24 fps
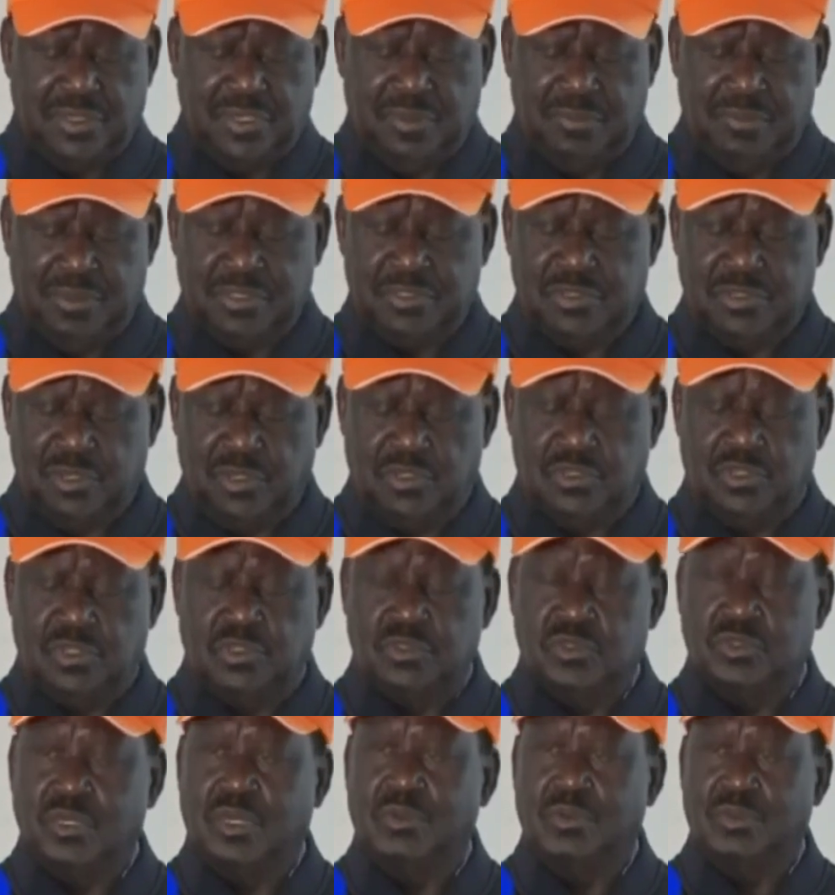We must also
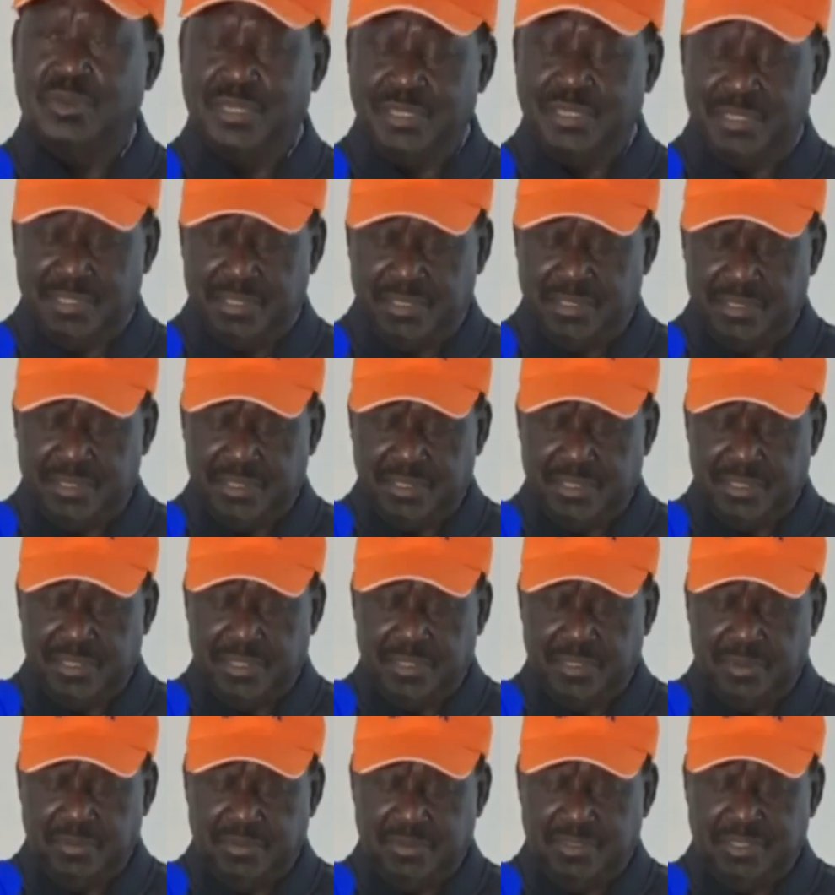do away
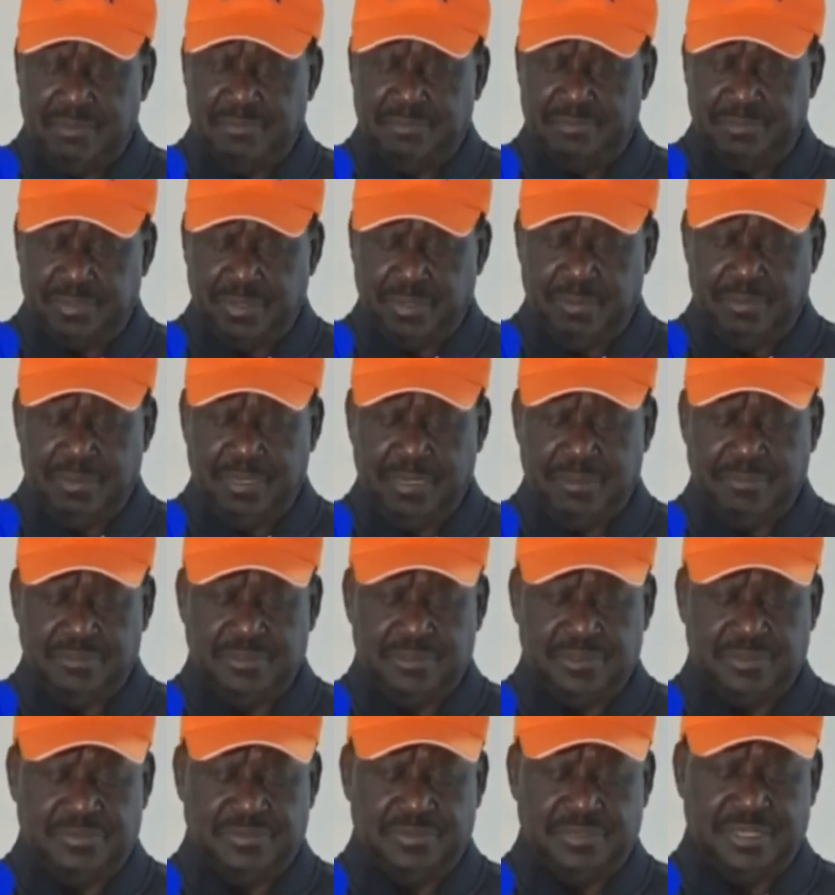with the
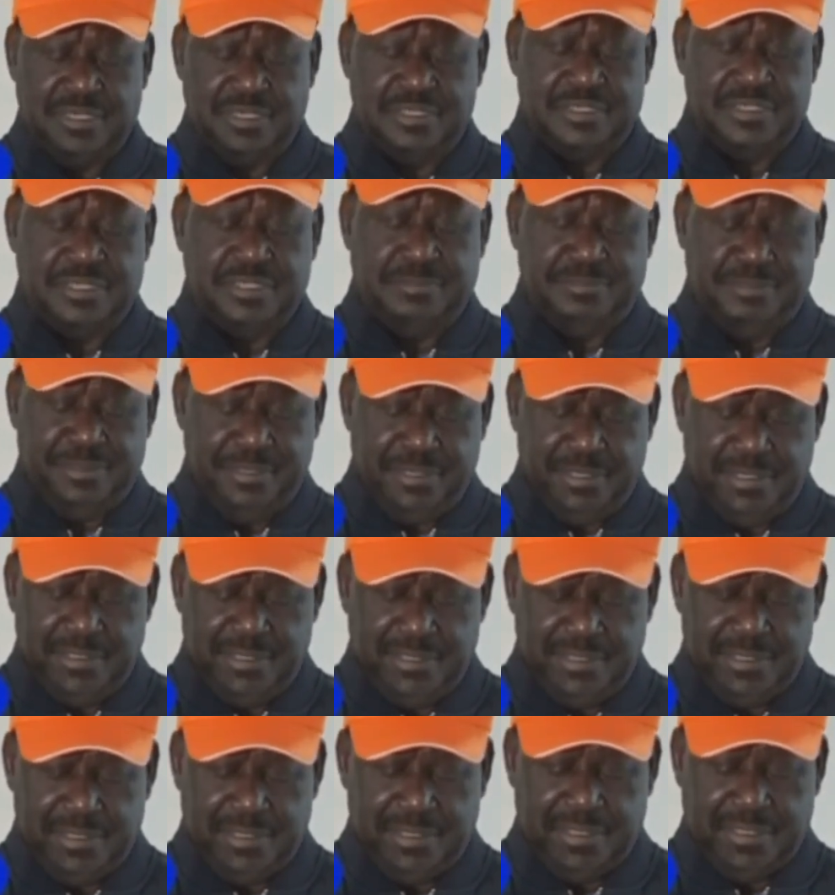problems of gatekeeping,
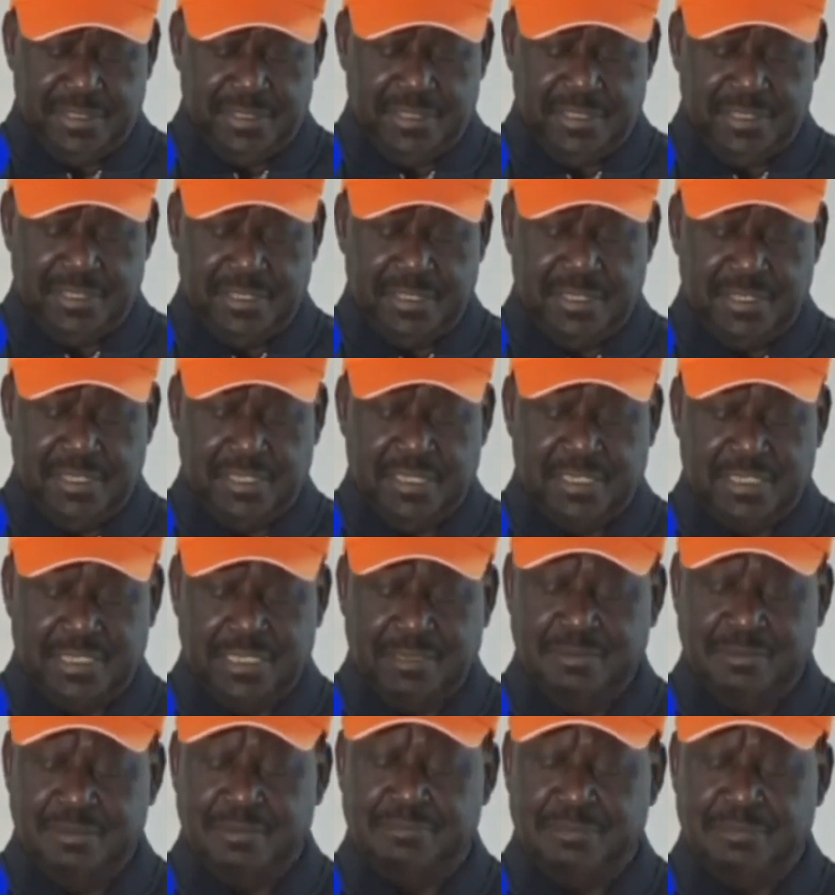
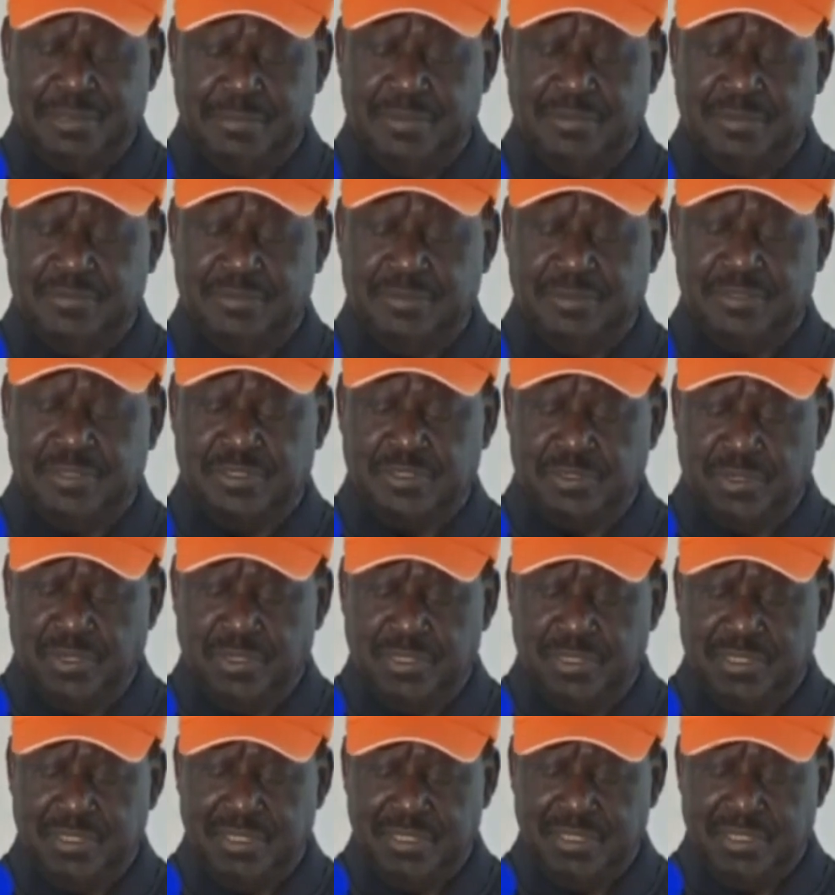keeping people from
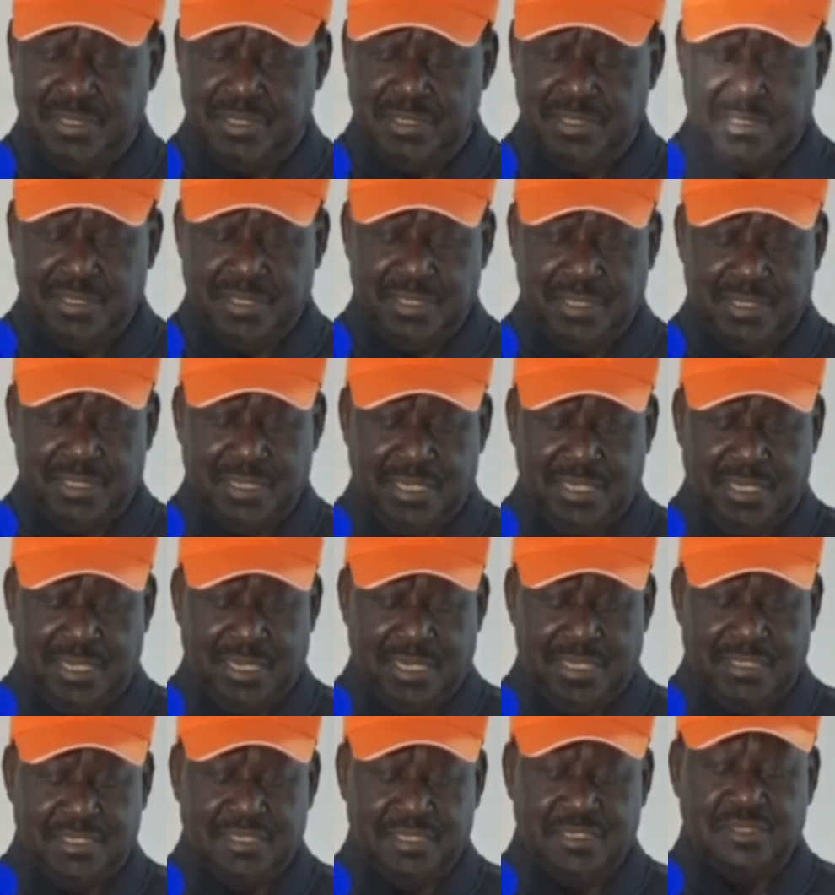joining
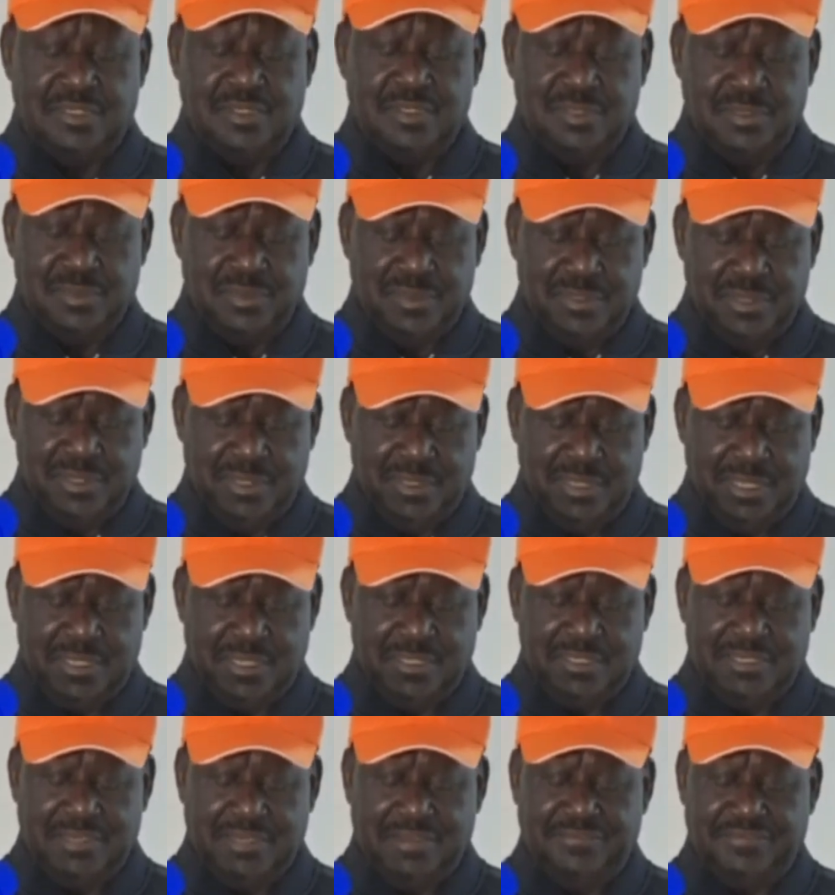and renewing
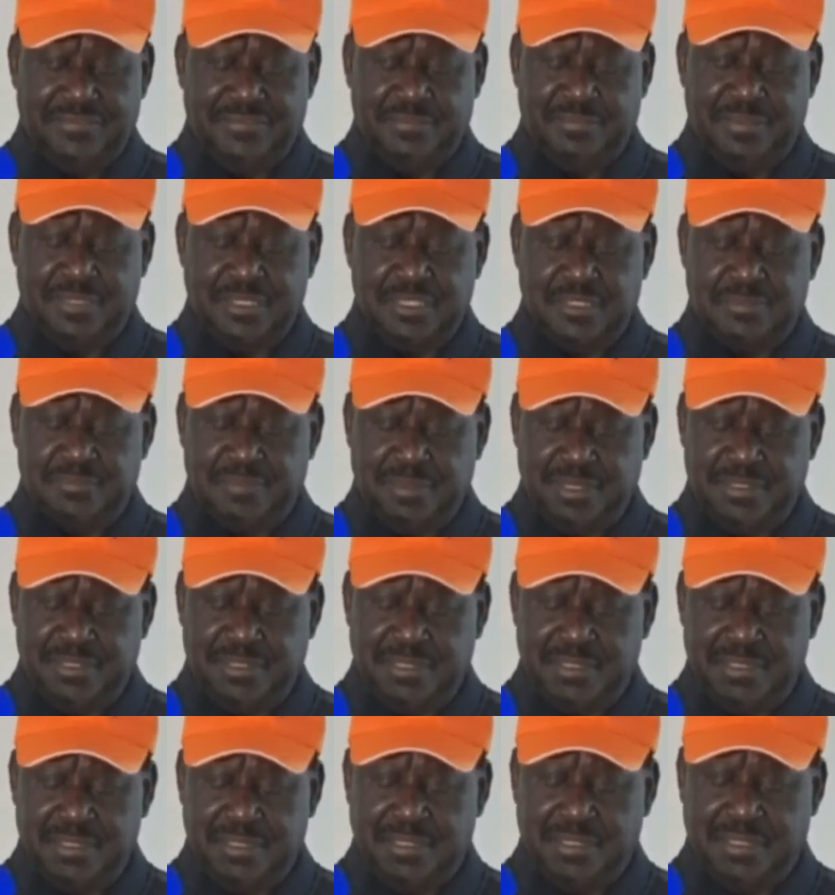and therefore
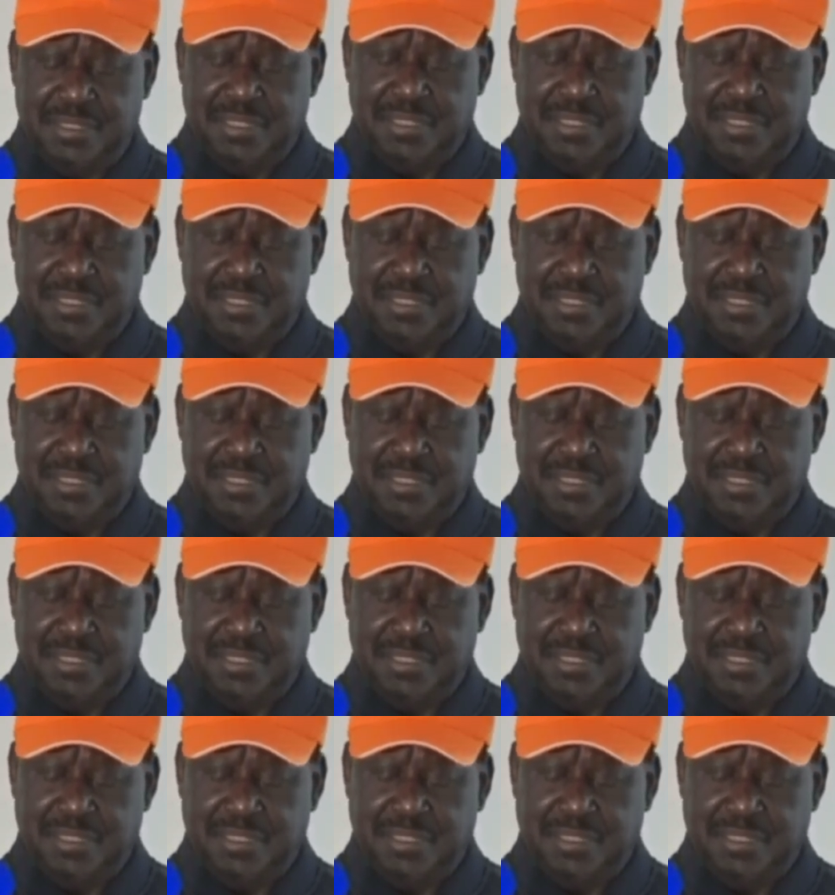participating